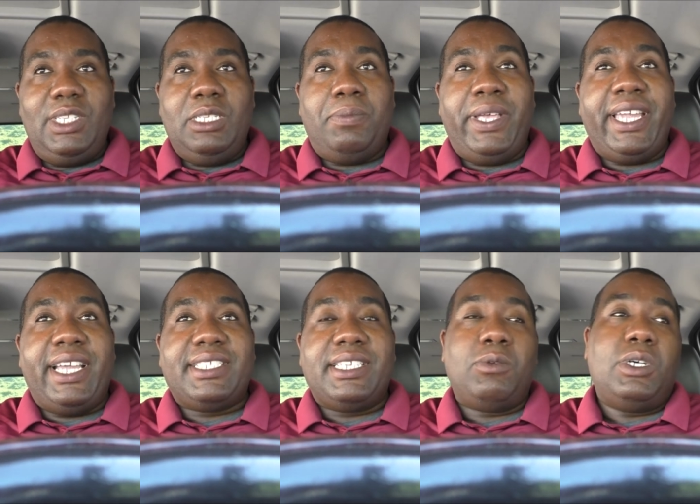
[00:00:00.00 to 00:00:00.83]
The black
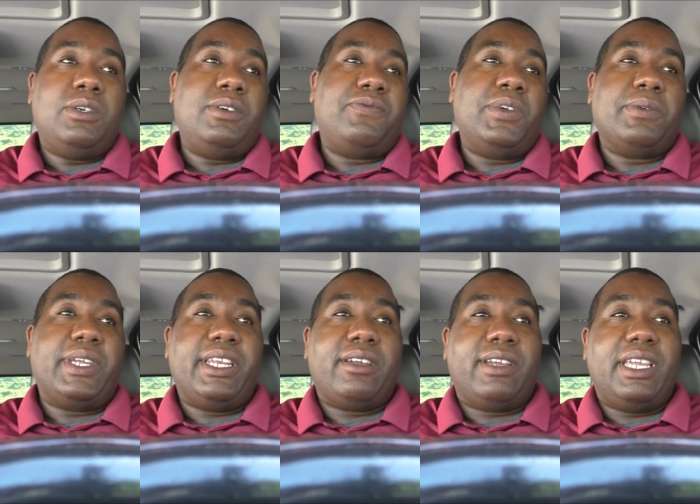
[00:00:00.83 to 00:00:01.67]
guy said, "Well, if we were
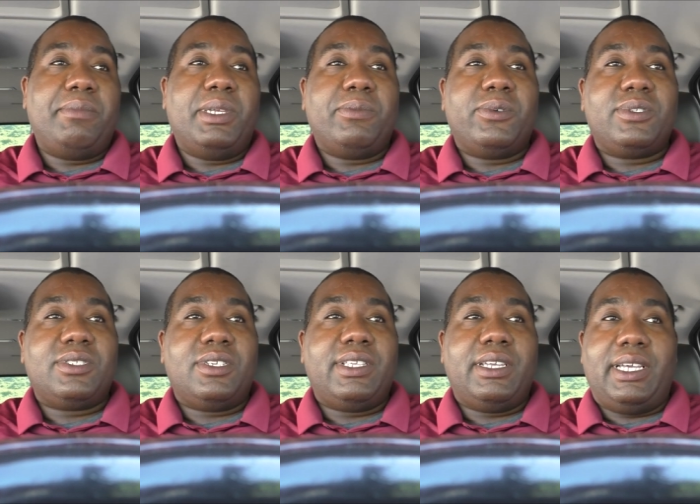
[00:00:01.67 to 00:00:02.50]
NRA members
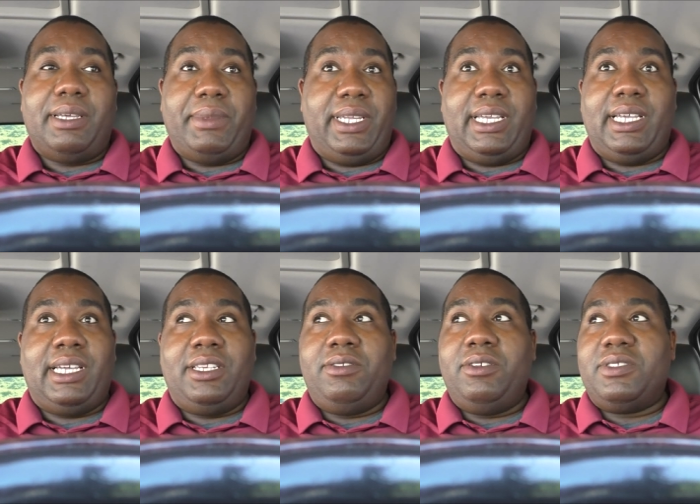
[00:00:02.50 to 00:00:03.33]
and all that, I mean,
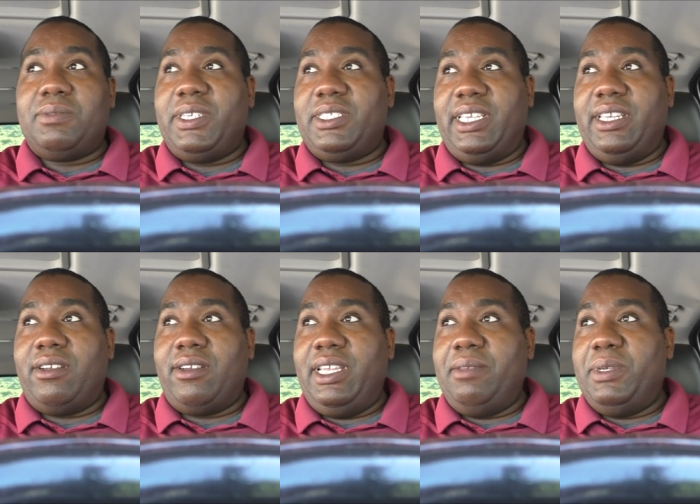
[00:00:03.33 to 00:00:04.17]
how do you know somebody's an
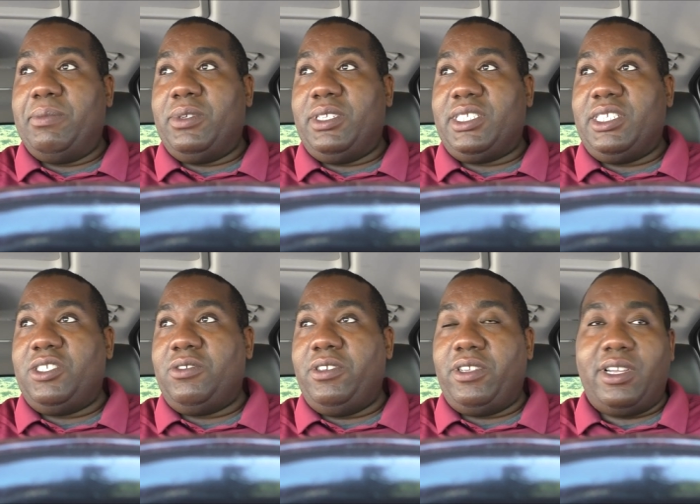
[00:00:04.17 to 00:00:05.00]
NRA member unless they
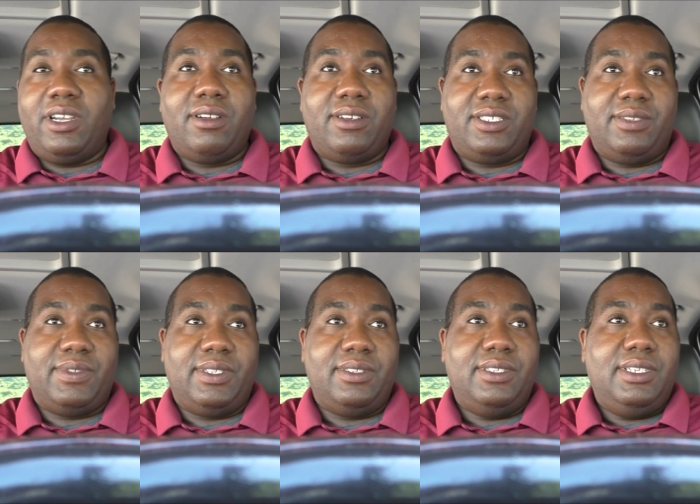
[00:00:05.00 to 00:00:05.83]
show you a card or
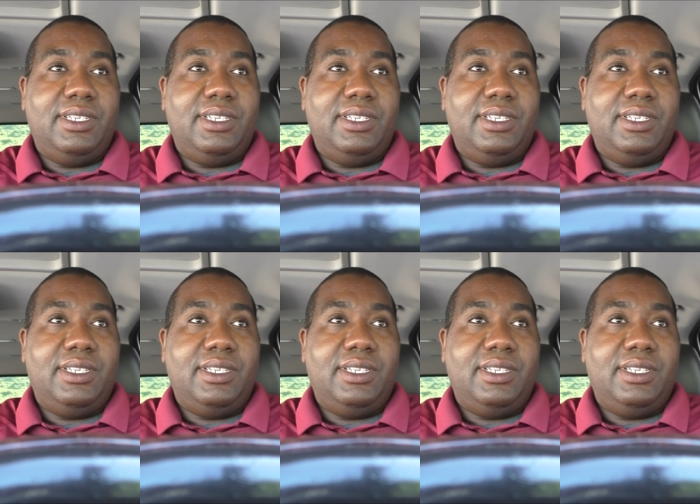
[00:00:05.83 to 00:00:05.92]
something?"